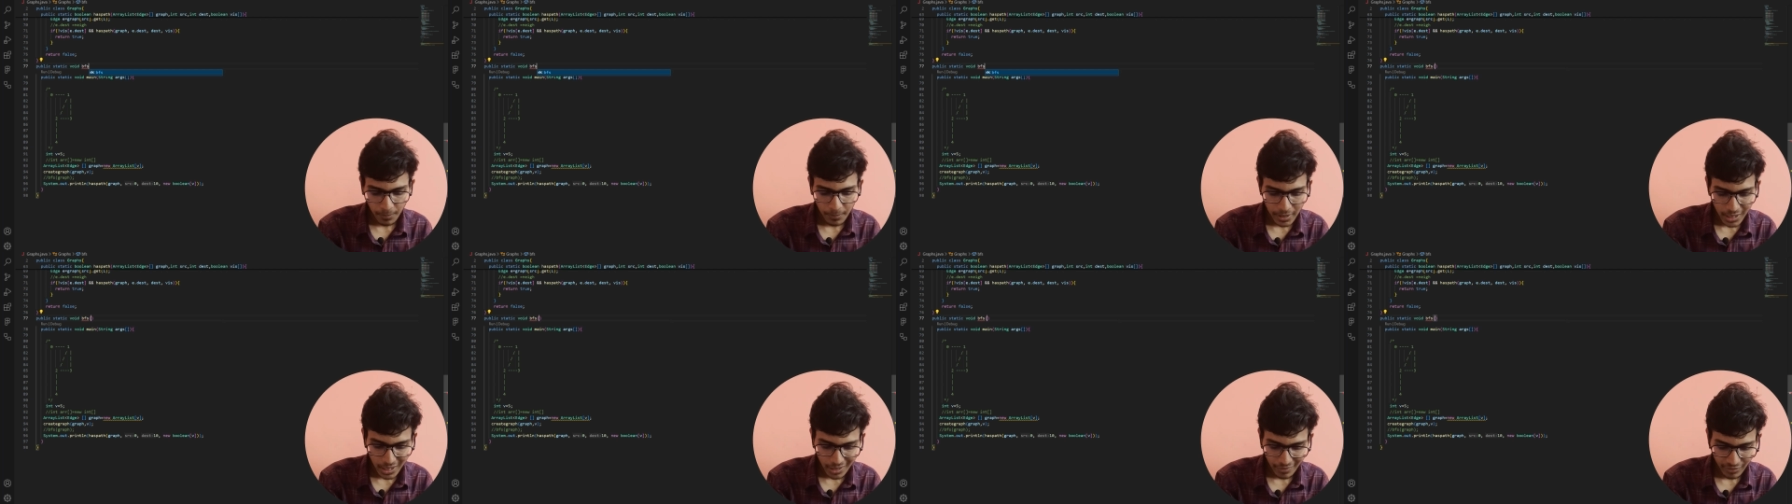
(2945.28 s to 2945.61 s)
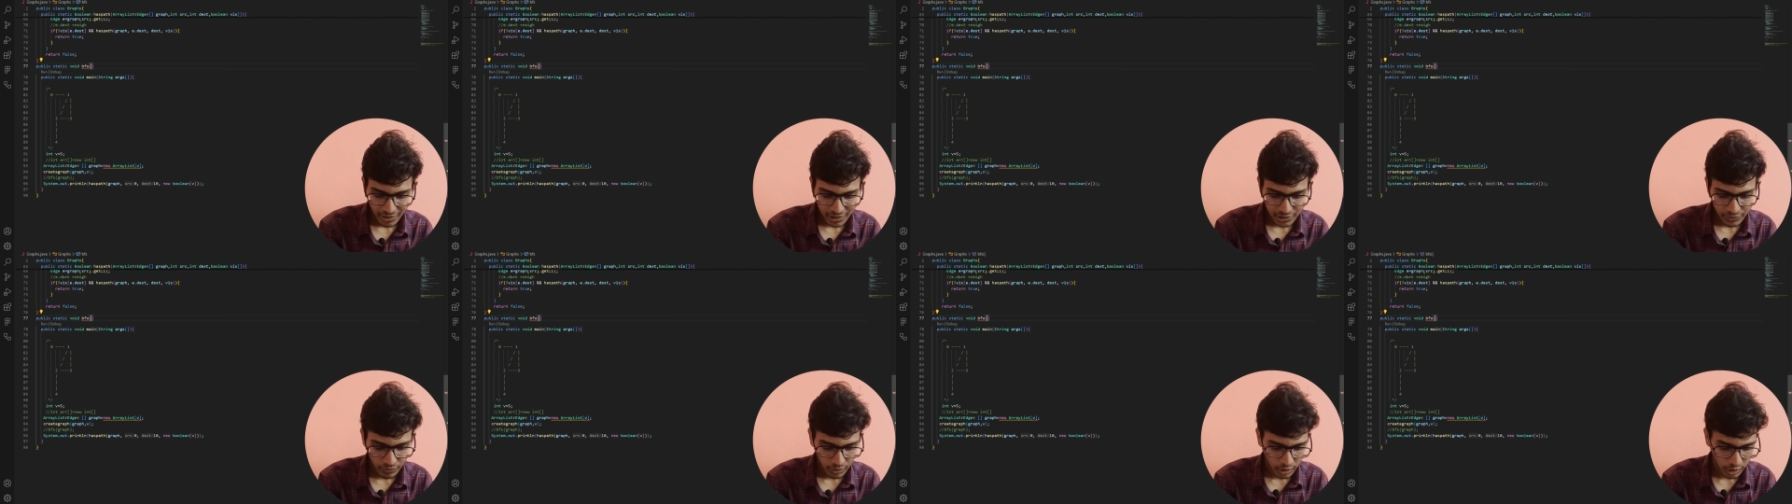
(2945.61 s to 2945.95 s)

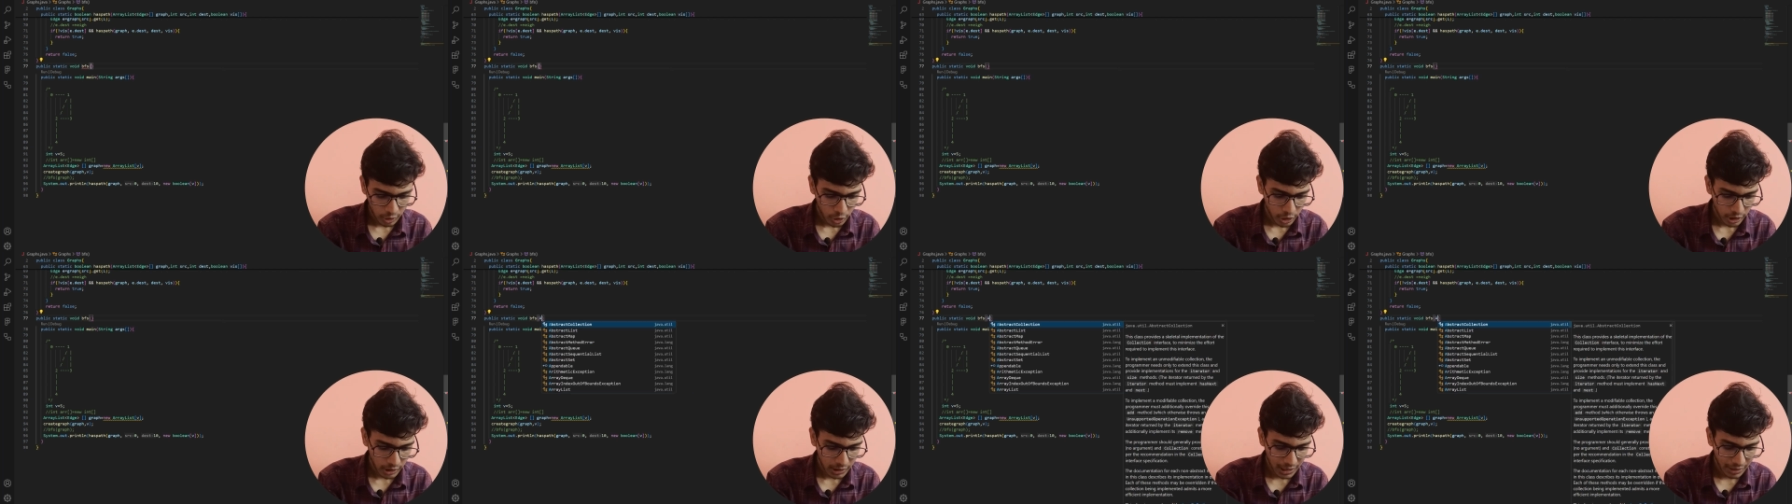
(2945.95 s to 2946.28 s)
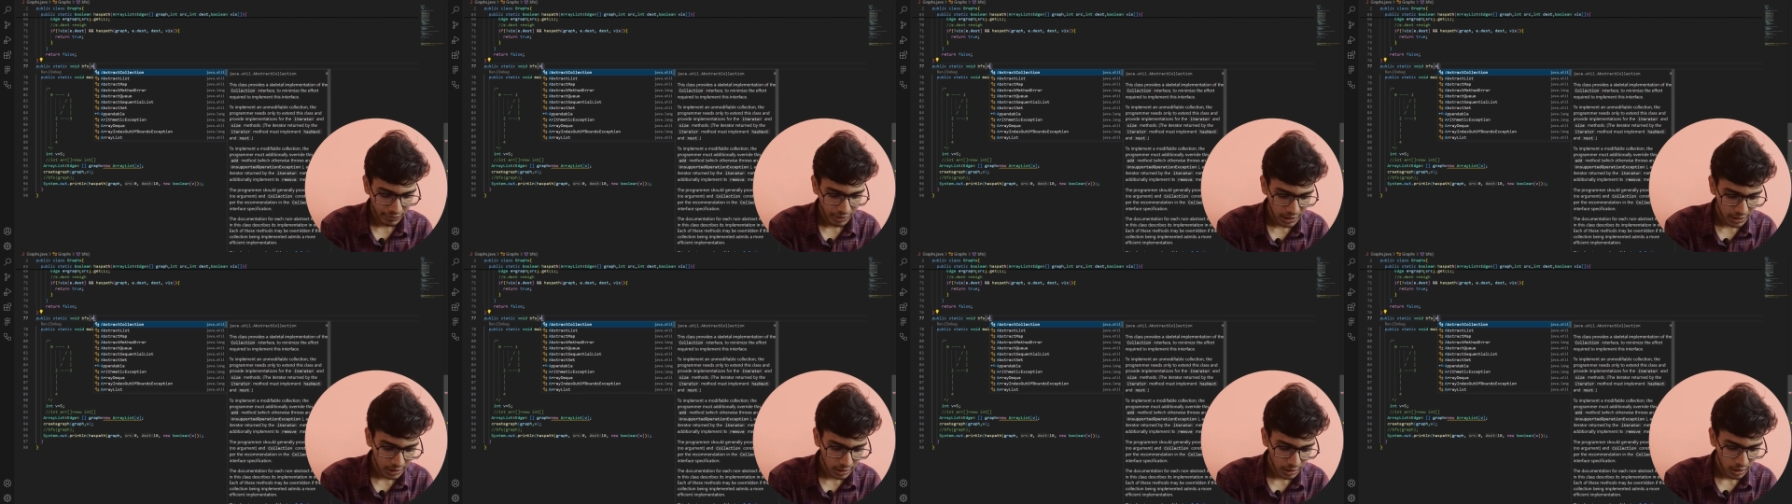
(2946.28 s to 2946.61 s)
BFS function, I
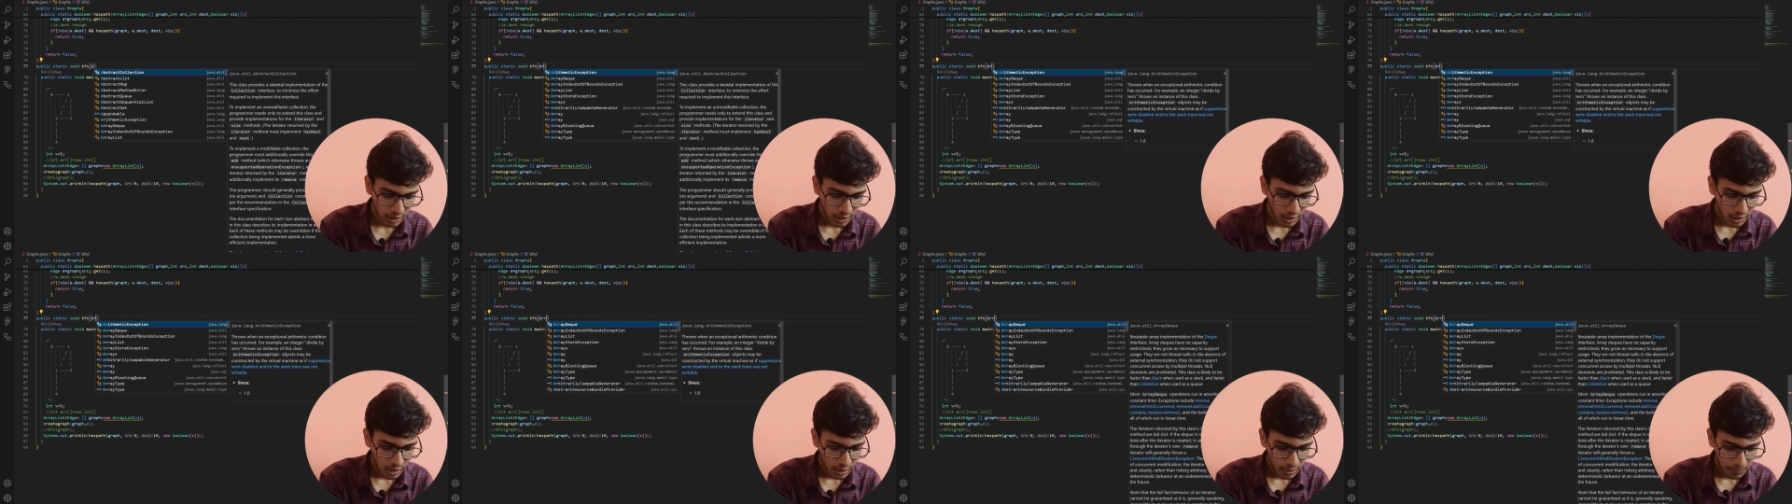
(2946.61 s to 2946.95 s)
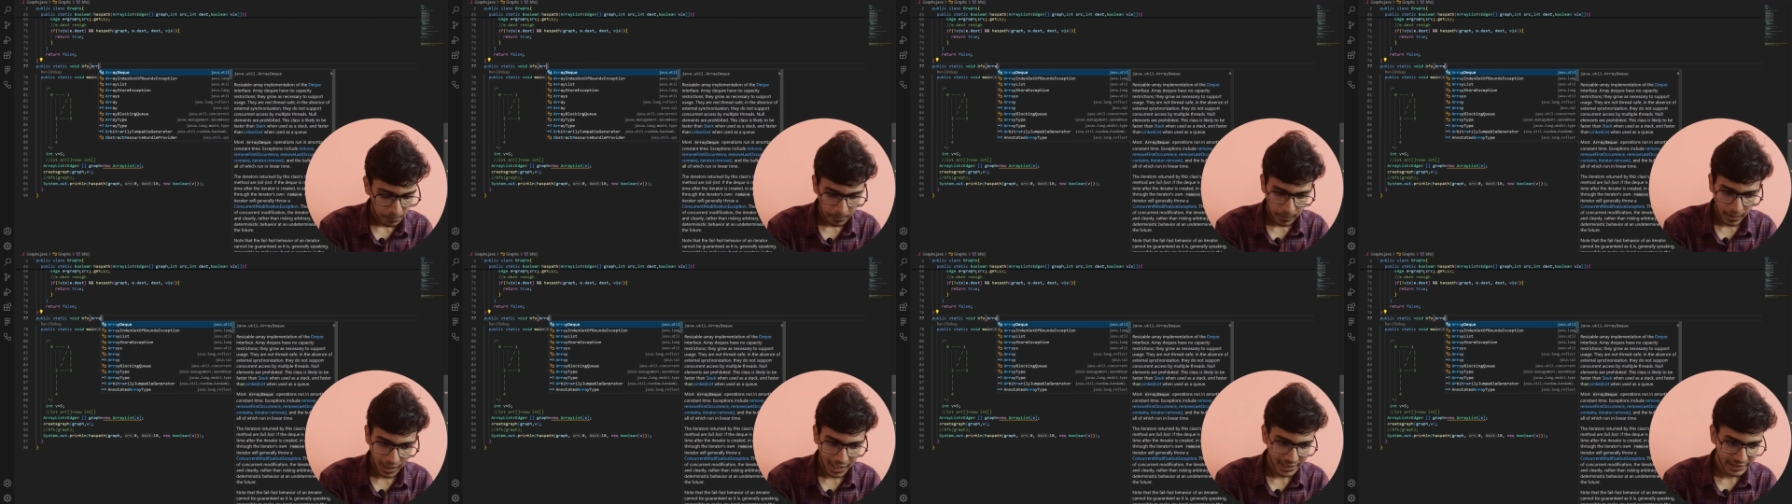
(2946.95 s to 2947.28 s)
will
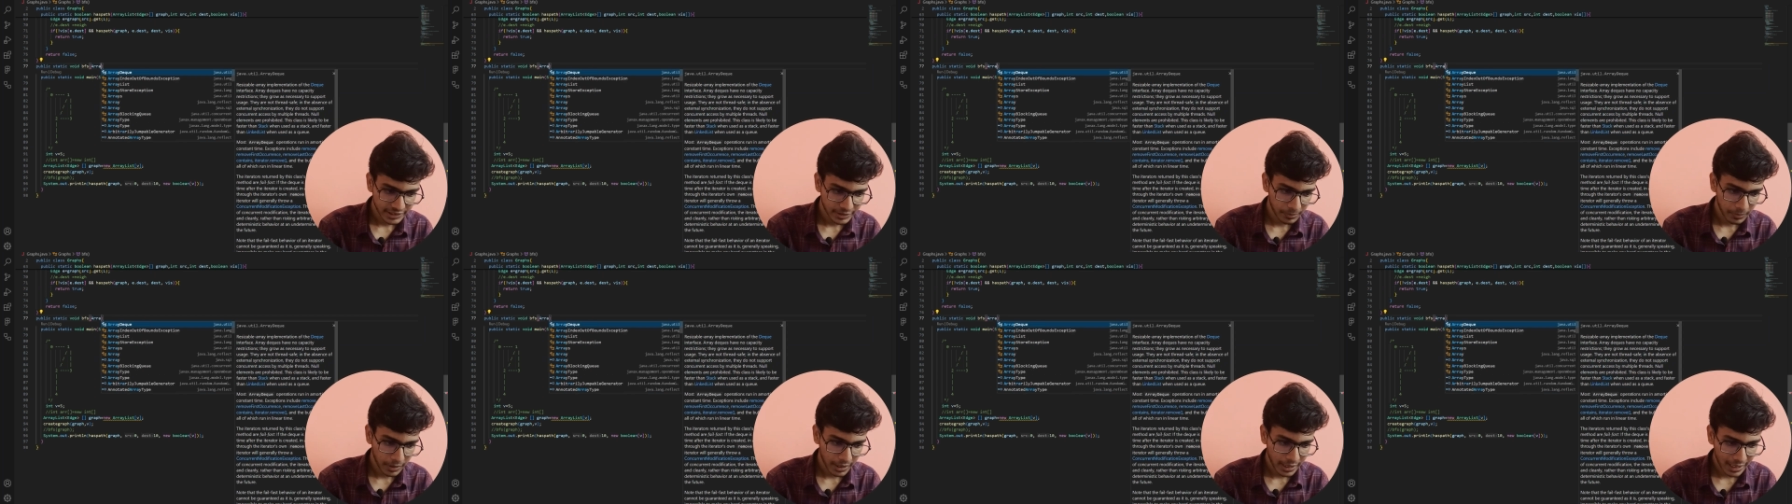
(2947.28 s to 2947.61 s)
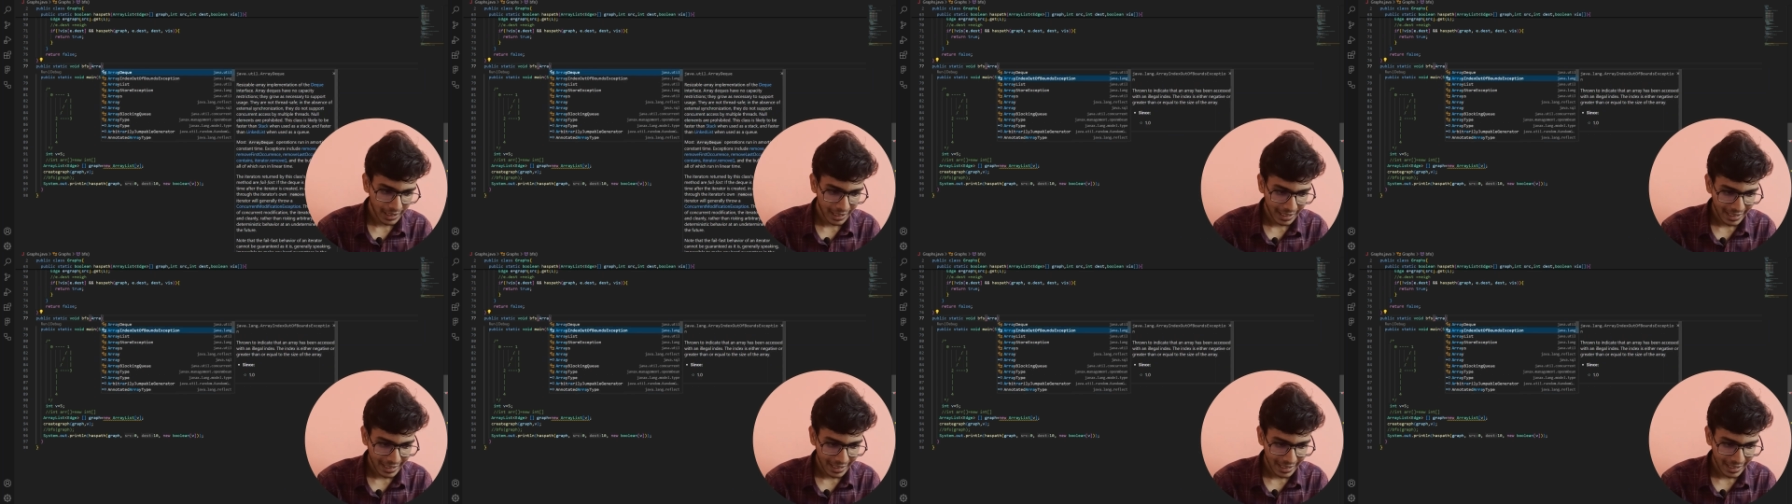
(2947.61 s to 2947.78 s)
pass my